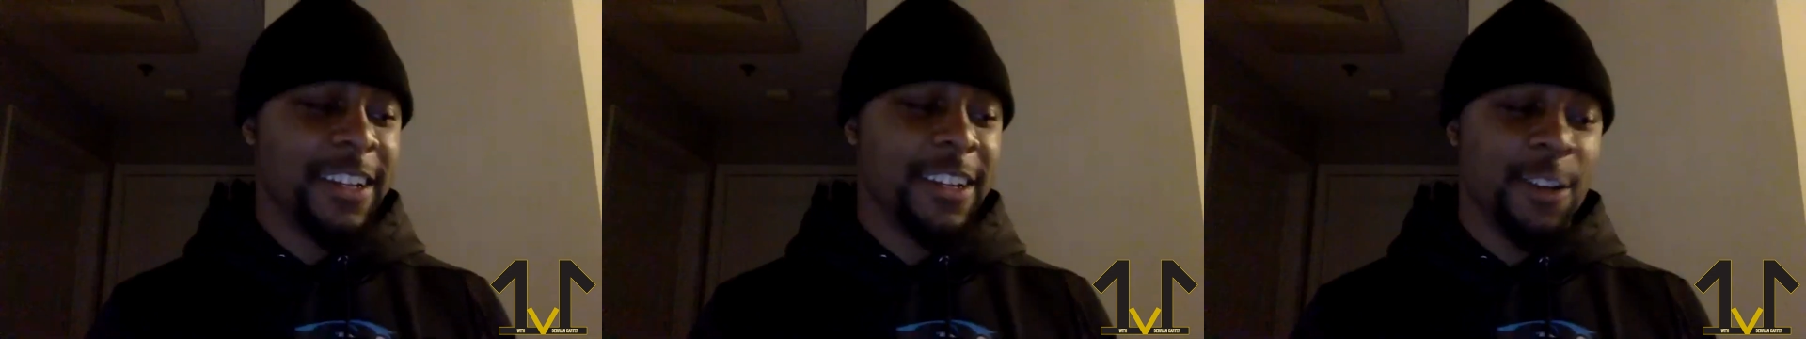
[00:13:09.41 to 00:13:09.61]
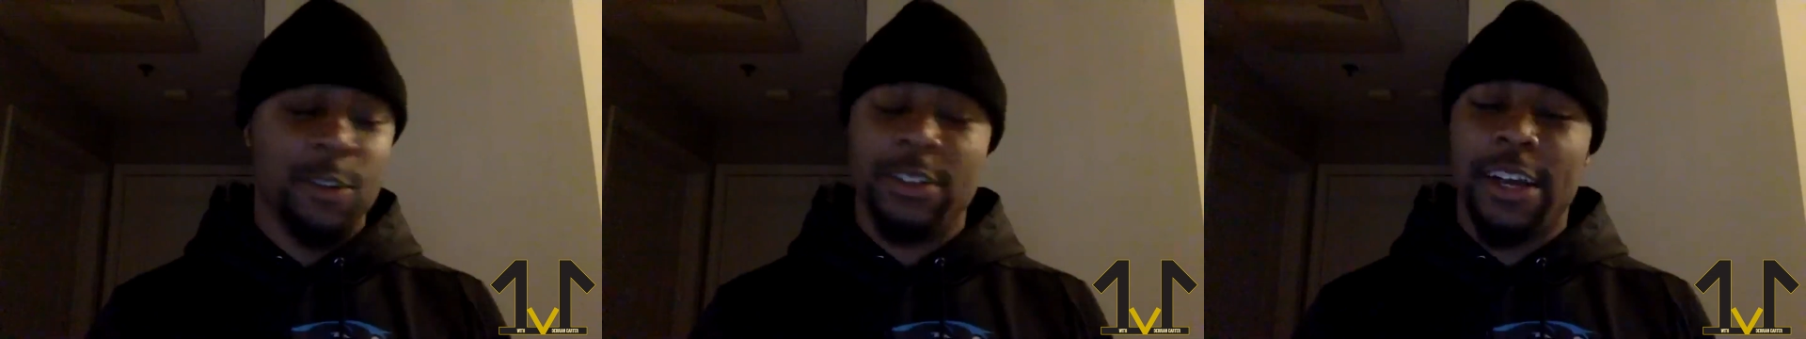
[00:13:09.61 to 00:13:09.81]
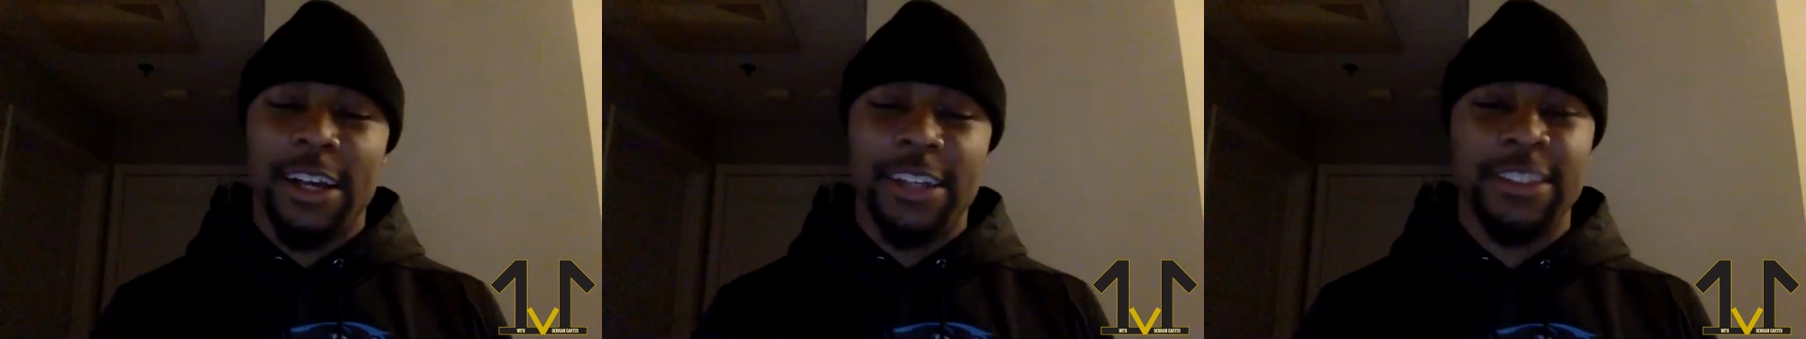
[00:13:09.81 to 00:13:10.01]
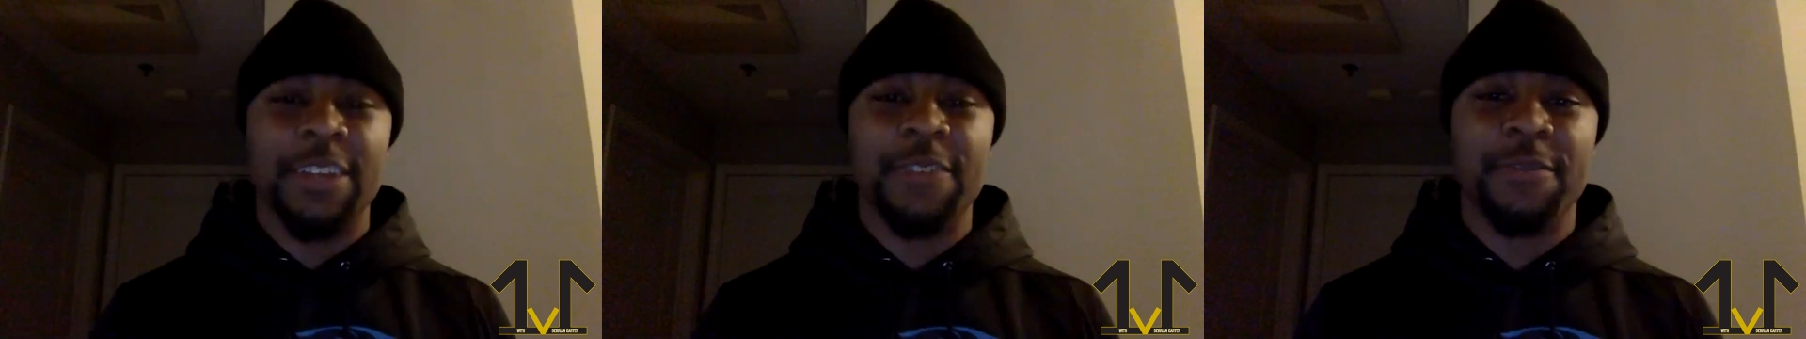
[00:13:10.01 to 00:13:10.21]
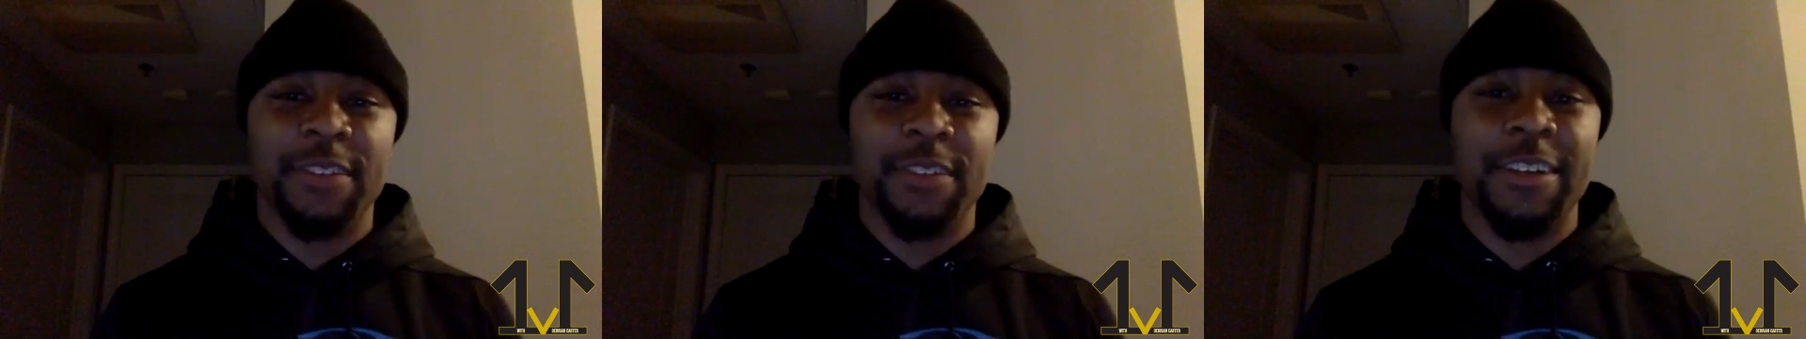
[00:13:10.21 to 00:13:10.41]
those guys
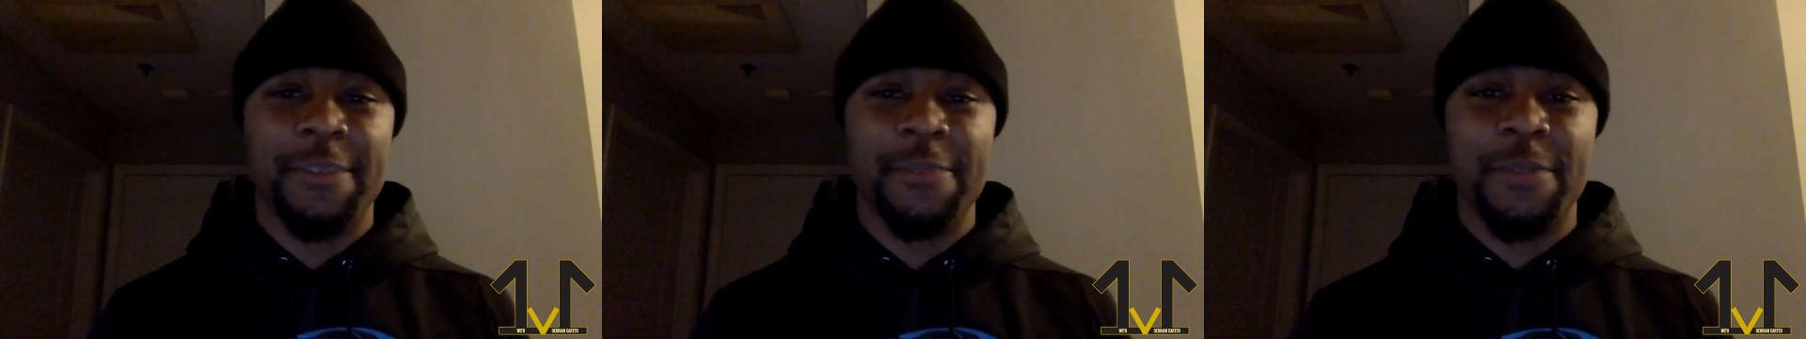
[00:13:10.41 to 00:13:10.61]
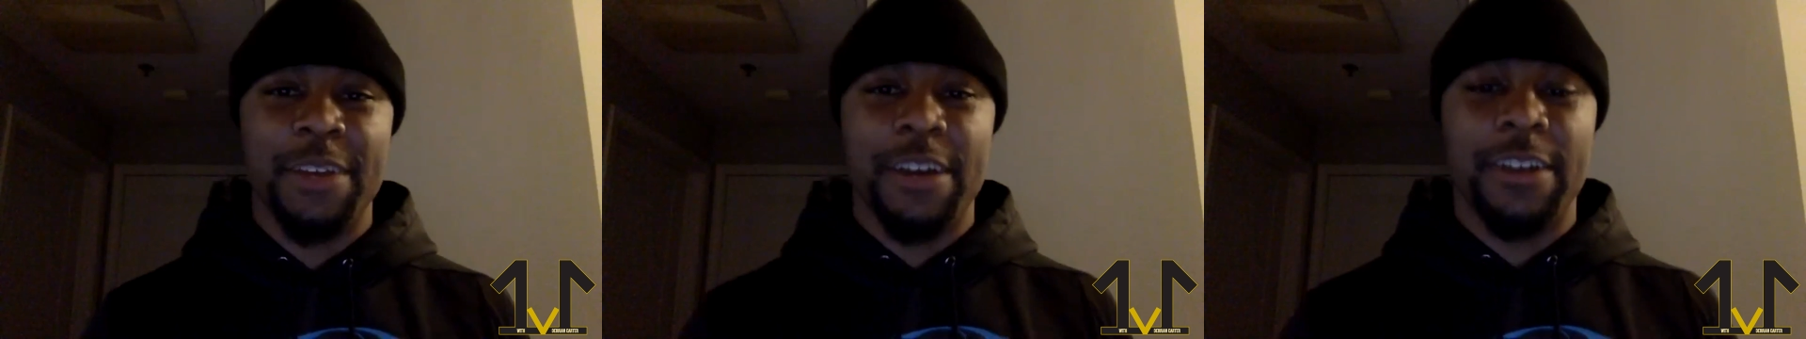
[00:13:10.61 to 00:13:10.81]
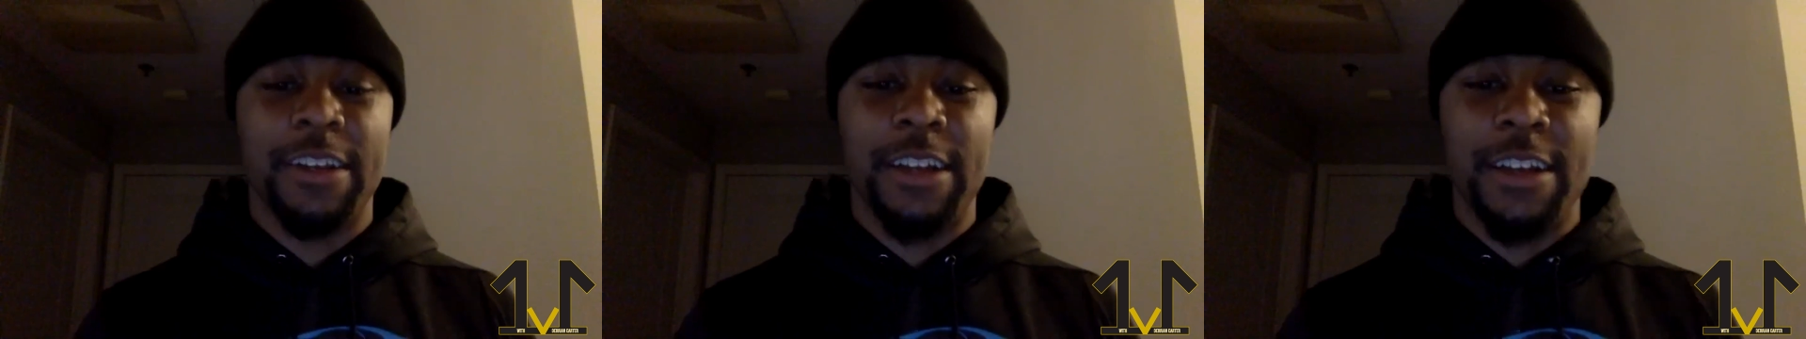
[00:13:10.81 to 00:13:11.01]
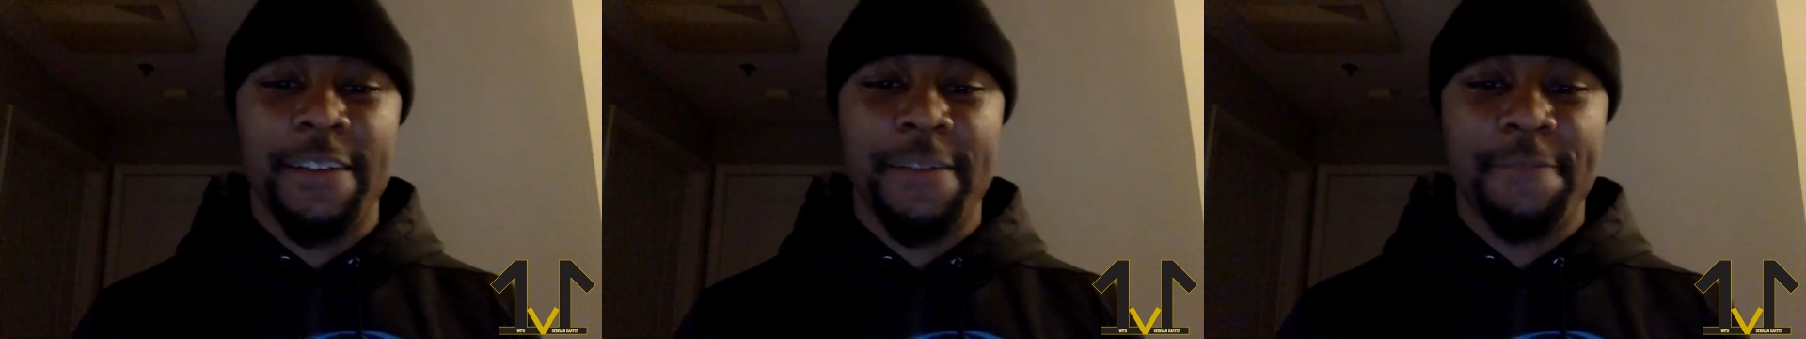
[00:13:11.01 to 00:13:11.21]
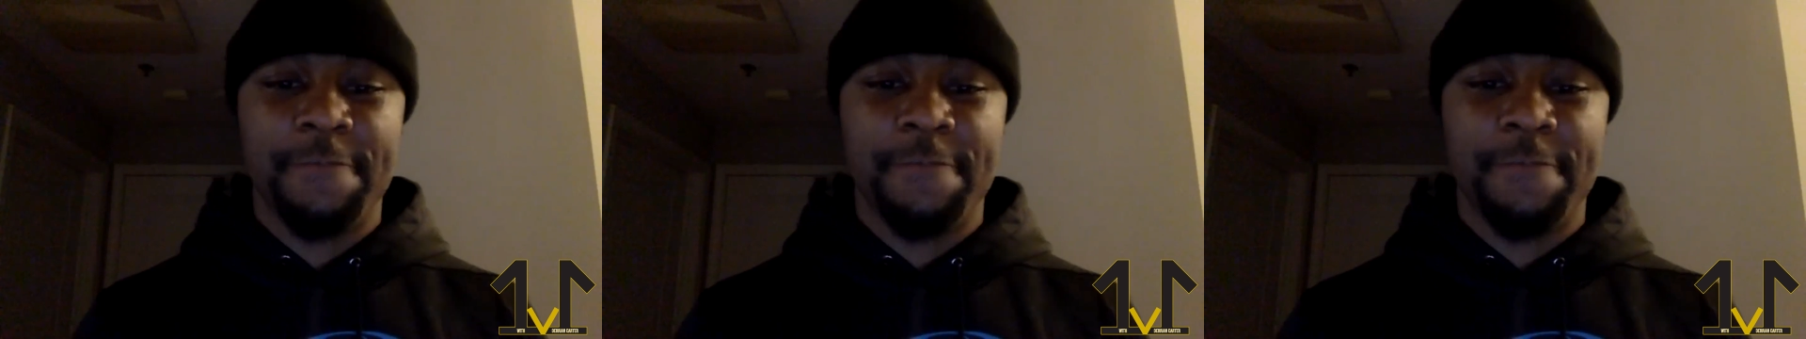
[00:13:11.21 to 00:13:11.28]
definitely helped me out a lot.